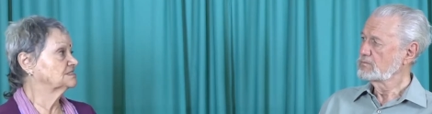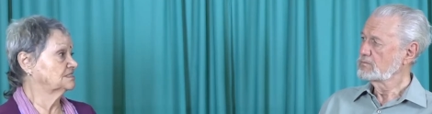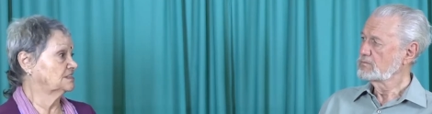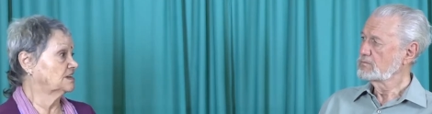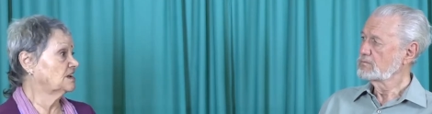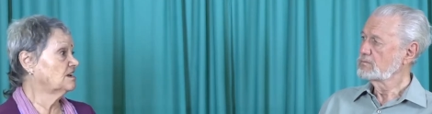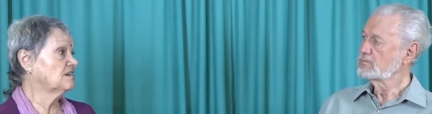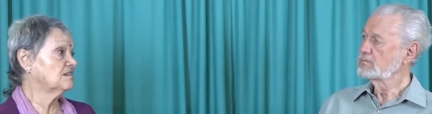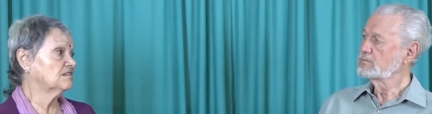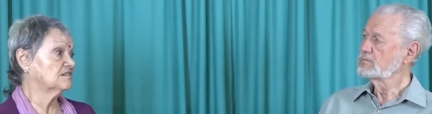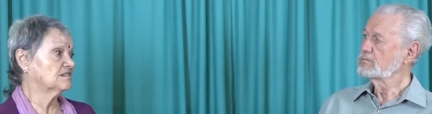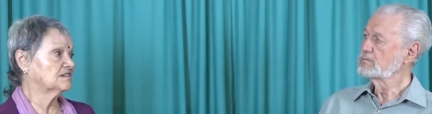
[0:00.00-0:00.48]

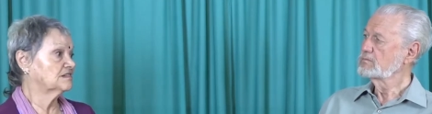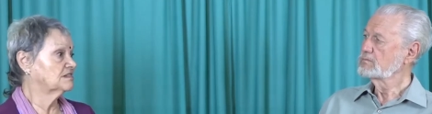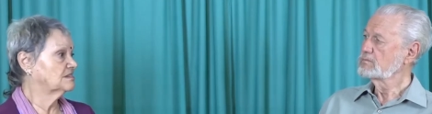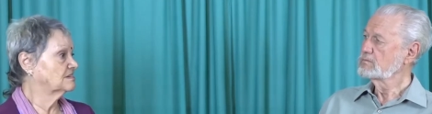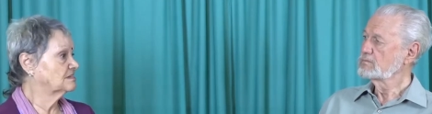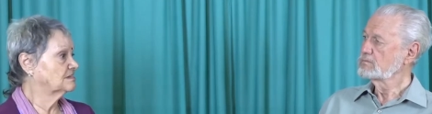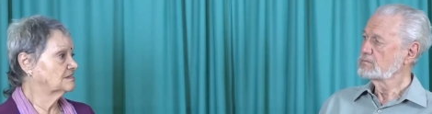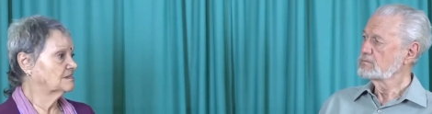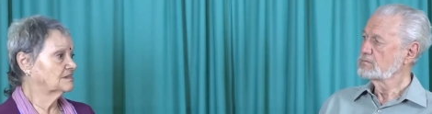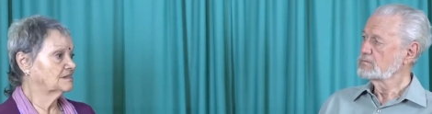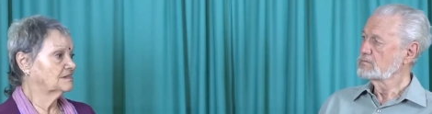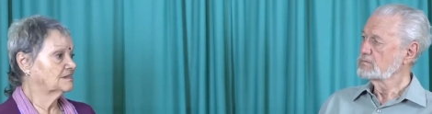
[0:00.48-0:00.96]
Speaker 1: Yeah.
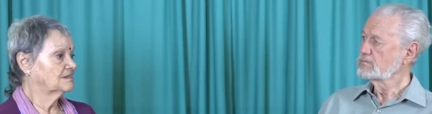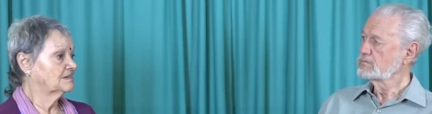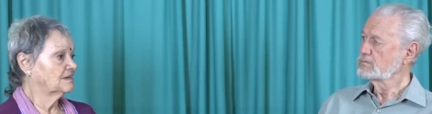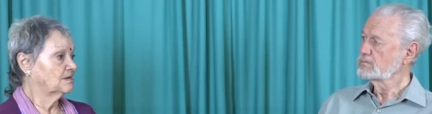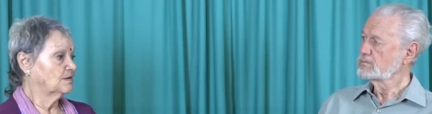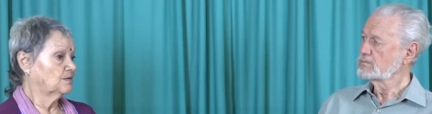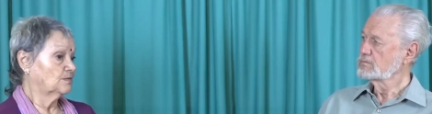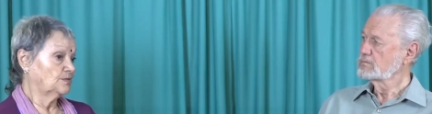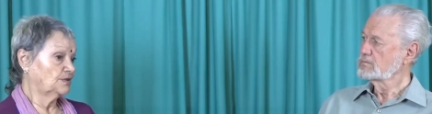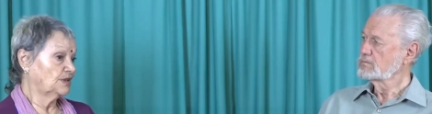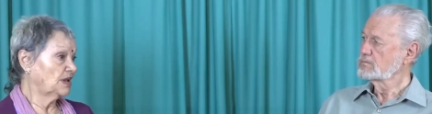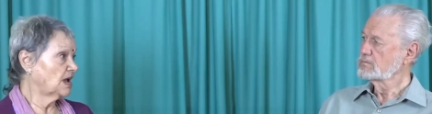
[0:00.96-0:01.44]

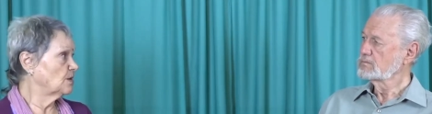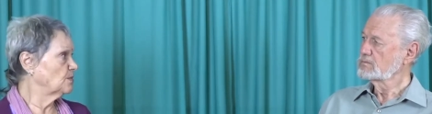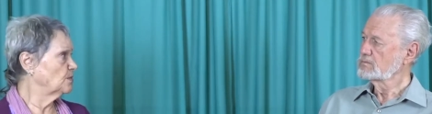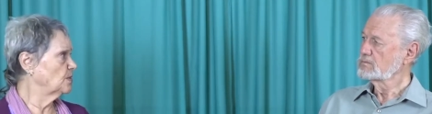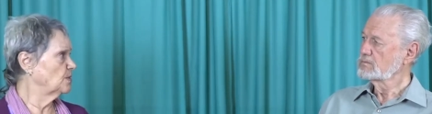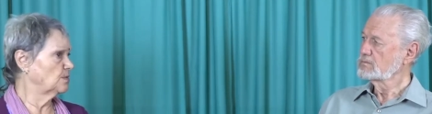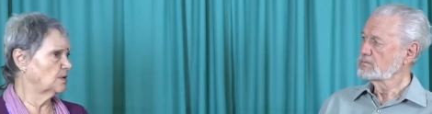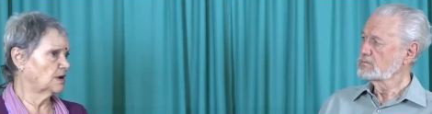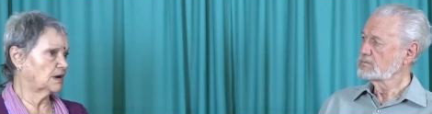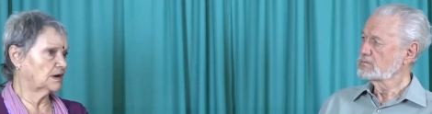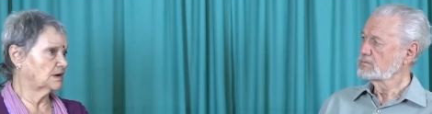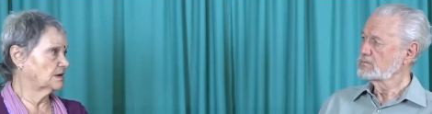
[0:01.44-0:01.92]
Yeah,
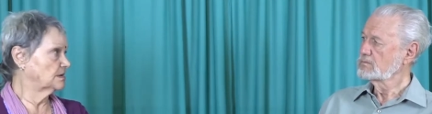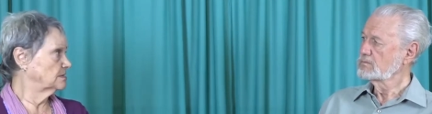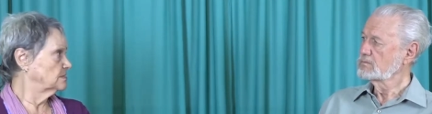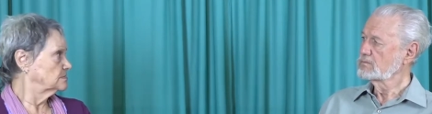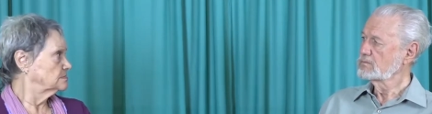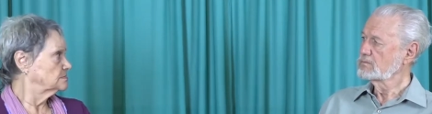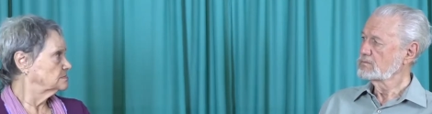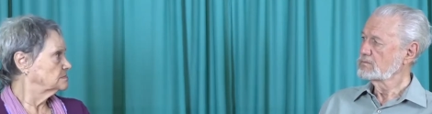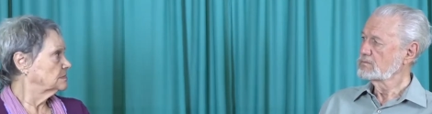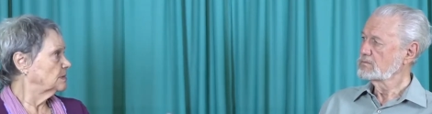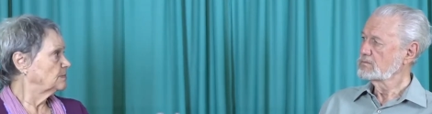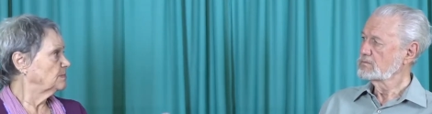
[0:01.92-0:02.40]
we
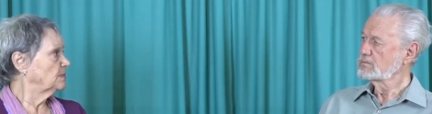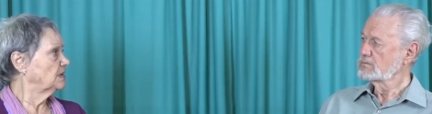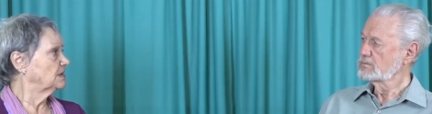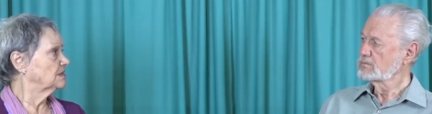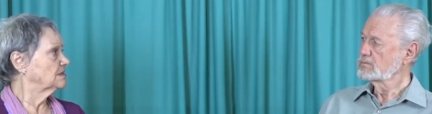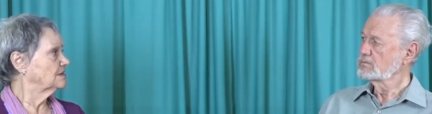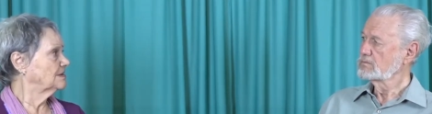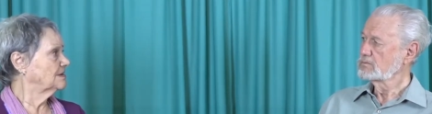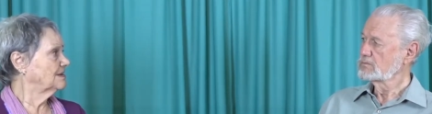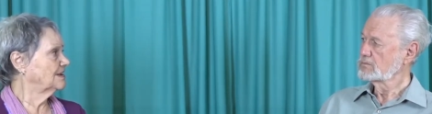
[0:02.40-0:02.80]
were, I mean,